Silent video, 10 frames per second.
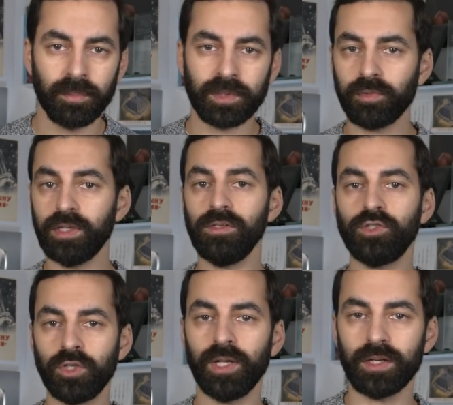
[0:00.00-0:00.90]
But the
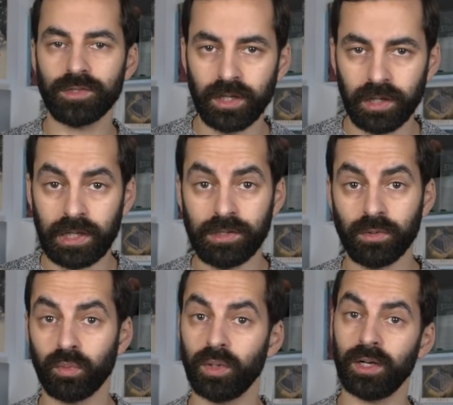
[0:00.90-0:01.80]
reason Giulia's
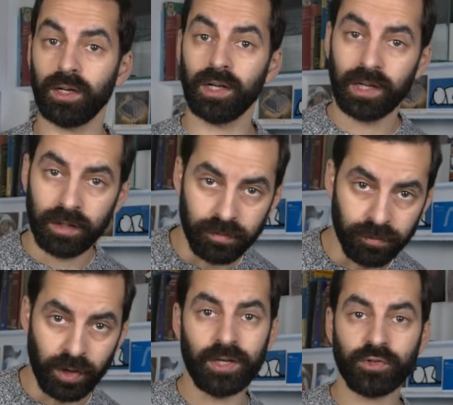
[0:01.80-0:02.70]
studies were
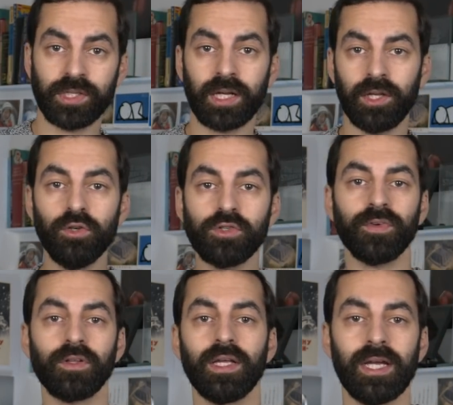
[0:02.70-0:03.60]
very interesting and
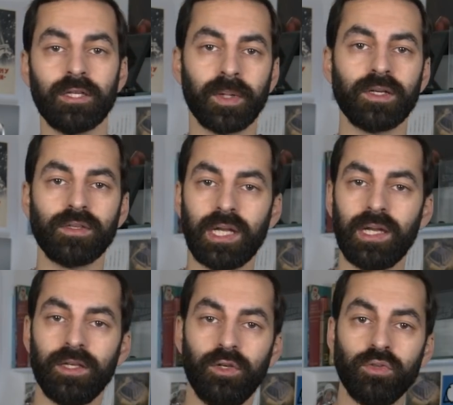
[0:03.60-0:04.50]
useful is because
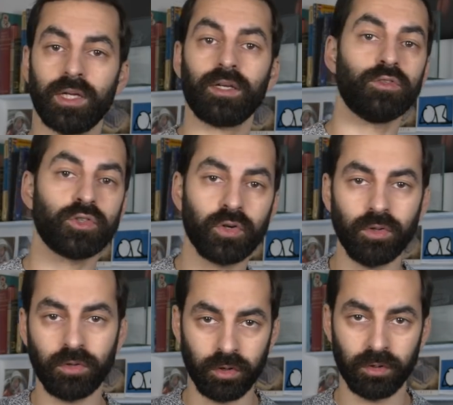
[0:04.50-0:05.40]
they used a
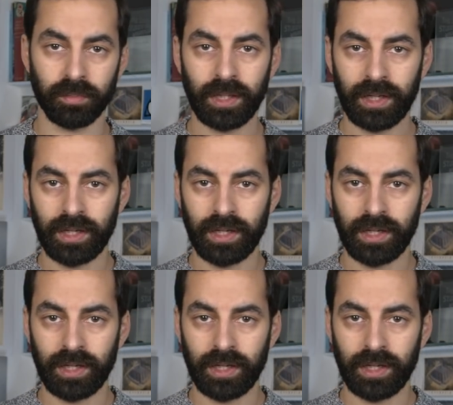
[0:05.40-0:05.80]
control group.